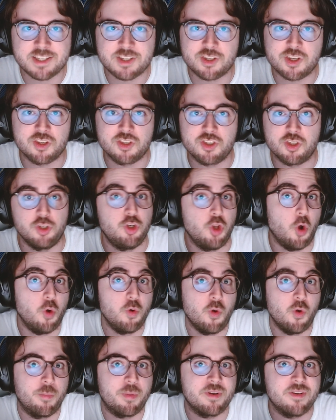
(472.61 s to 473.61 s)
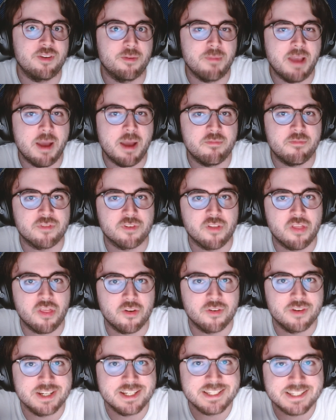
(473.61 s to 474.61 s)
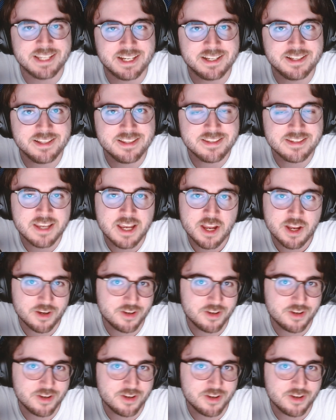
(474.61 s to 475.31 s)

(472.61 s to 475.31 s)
It's just don't open your map for 30 seconds